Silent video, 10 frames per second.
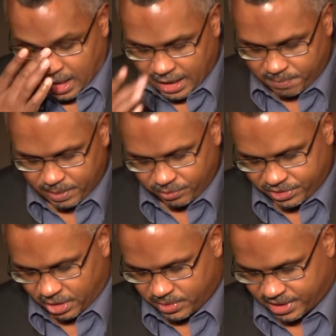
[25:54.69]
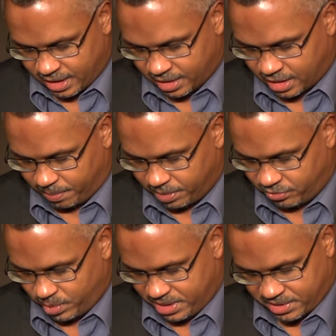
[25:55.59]
I had been at the hotel a couple
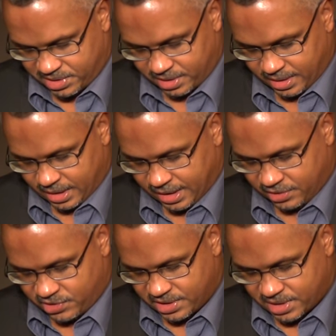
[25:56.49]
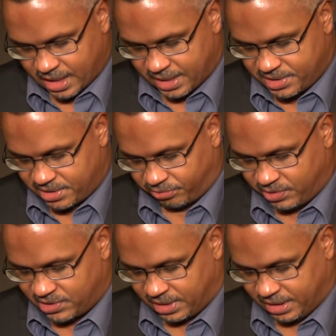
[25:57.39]
of weeks and had just gotten
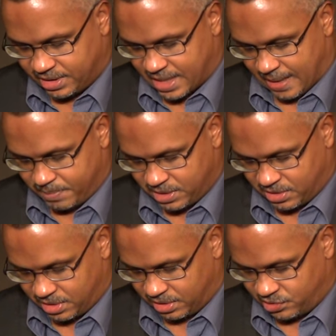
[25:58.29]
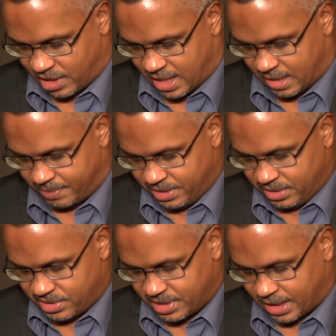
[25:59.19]
sufficiently adapted to the job
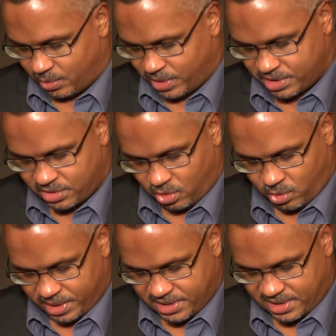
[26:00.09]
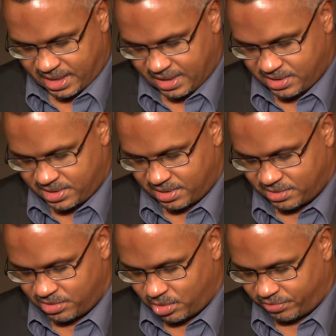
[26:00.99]
so that I wasn't always tense
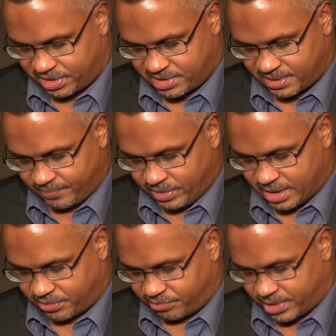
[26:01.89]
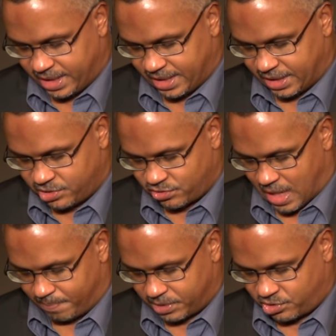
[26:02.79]
and nervous and afraid I'd
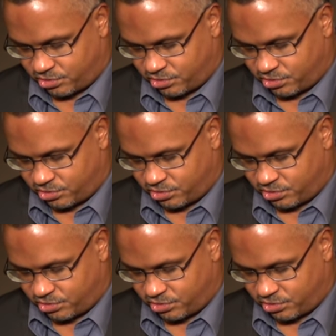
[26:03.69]
drop a